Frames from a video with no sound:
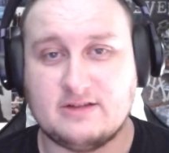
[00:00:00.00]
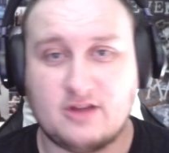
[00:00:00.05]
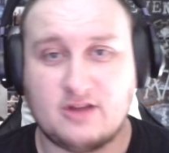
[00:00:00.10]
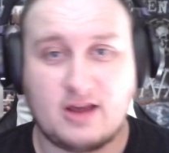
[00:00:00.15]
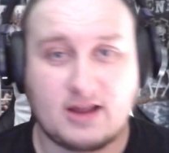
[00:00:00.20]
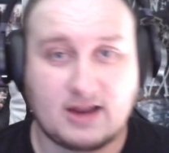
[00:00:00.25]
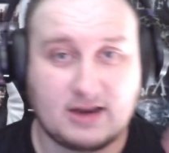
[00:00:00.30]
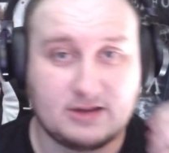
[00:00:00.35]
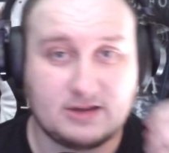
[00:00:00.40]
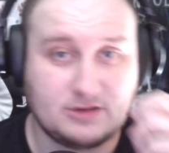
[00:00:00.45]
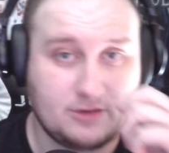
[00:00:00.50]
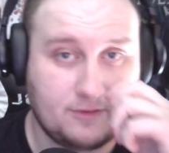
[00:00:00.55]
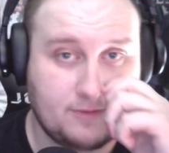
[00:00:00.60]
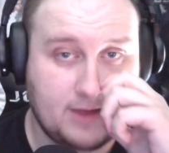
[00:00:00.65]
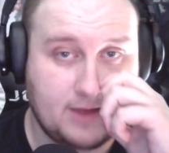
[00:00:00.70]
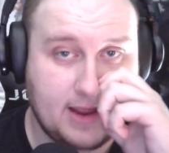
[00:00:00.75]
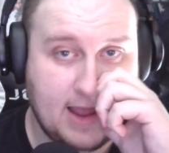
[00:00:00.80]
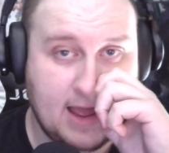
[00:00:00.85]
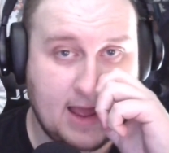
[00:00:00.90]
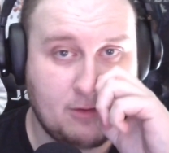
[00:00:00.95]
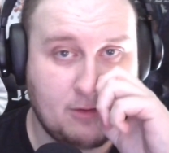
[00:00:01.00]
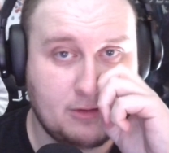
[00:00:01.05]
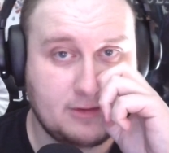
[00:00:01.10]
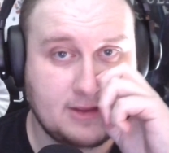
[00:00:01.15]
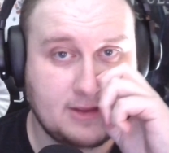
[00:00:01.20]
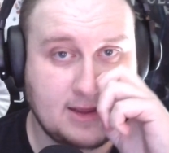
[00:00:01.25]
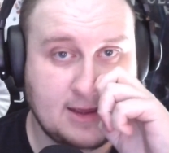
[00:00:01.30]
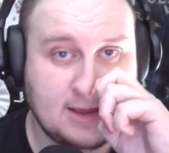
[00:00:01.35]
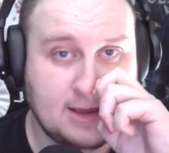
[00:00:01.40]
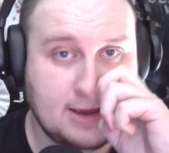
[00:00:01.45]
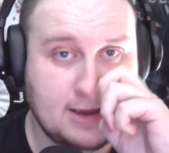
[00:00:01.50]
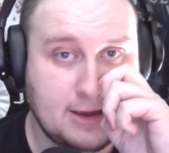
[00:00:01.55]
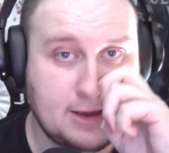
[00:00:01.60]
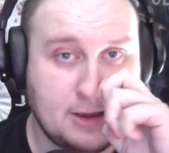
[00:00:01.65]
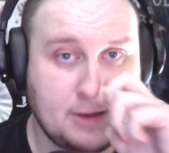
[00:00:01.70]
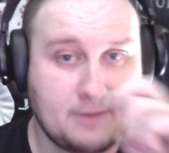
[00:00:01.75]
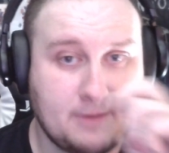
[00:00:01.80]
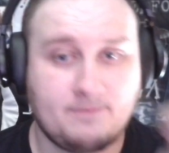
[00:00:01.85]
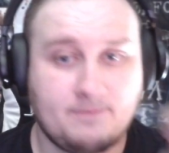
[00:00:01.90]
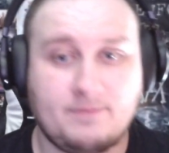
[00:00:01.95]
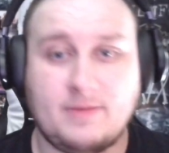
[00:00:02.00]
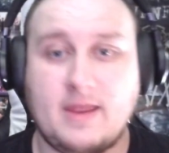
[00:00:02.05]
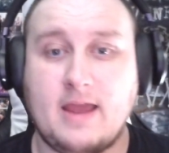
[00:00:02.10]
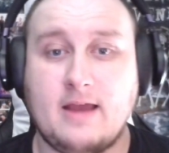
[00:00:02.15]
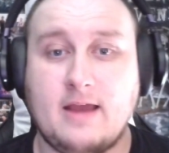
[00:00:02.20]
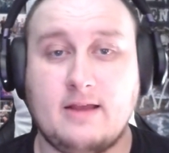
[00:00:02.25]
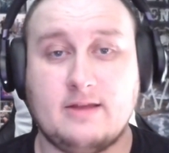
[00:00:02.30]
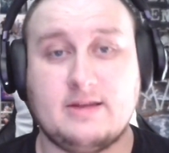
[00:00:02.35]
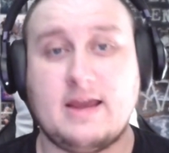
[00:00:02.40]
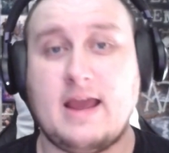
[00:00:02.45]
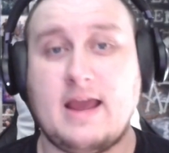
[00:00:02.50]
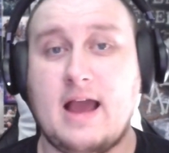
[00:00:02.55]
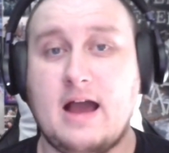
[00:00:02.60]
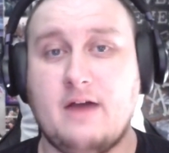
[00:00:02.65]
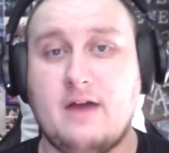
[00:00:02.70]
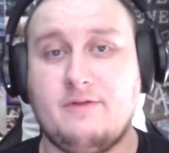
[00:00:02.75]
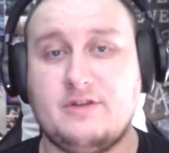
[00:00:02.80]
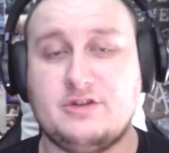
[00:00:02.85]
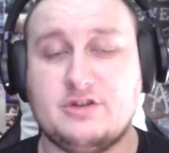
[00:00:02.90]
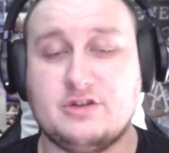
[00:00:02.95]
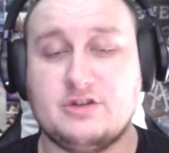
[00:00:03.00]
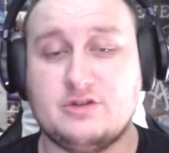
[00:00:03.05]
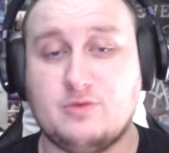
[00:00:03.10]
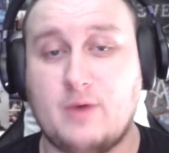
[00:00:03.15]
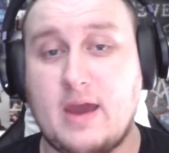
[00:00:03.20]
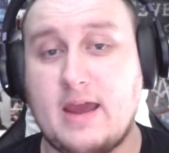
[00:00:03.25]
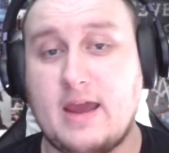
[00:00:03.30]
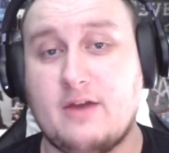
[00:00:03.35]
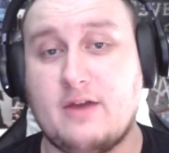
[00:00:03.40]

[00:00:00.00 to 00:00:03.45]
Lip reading: all that kind of stuff, like out of the out of each other's way.